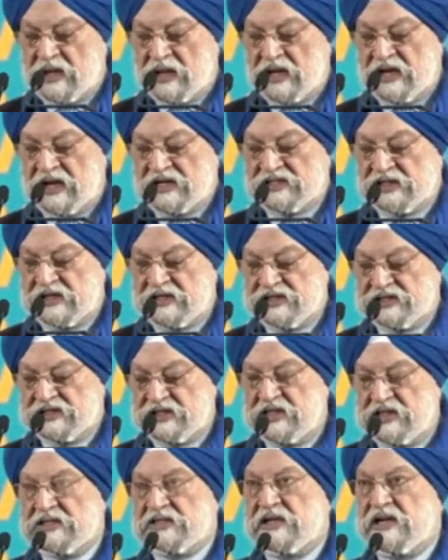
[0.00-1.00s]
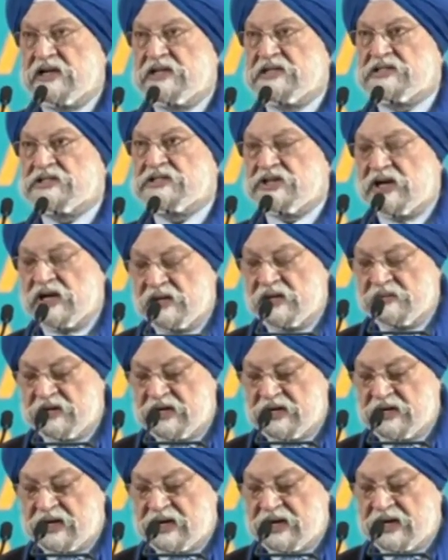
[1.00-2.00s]
Excellencies, ladies and
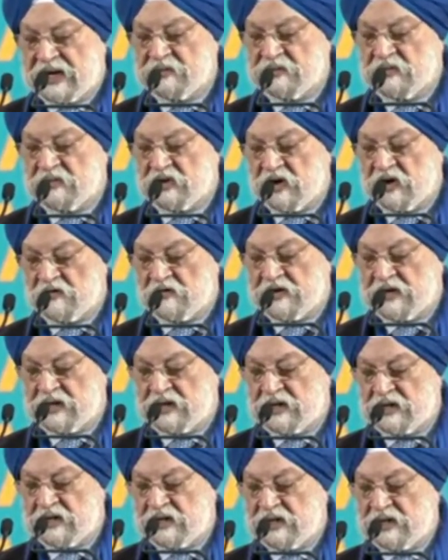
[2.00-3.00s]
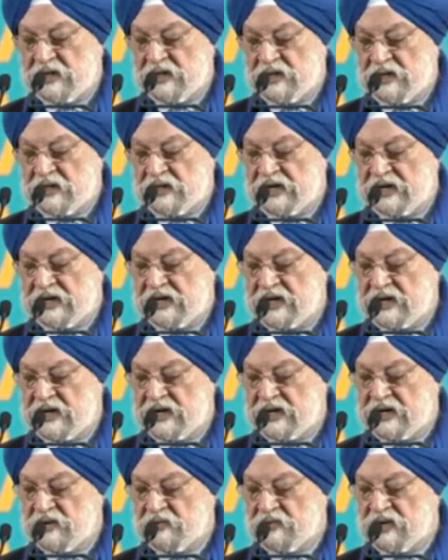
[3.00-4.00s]
gentlemen, I am confident that
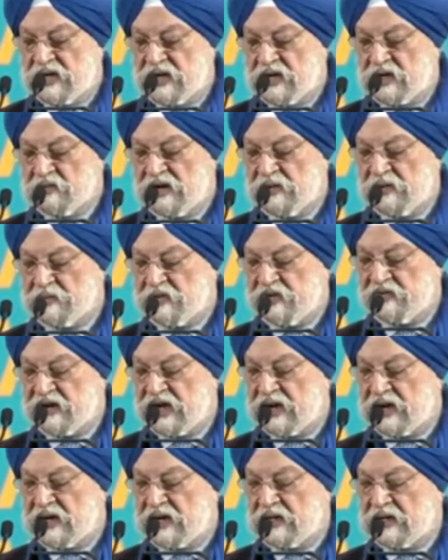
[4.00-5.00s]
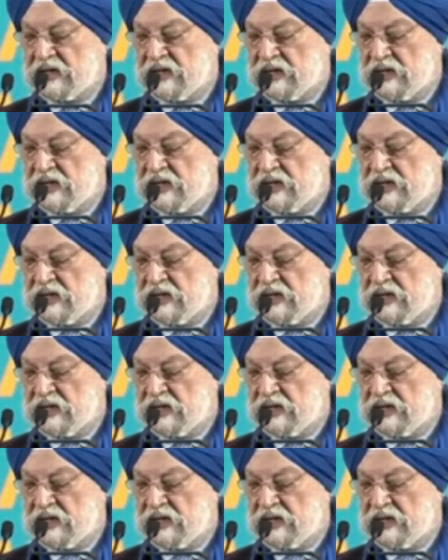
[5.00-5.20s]
India Week will provide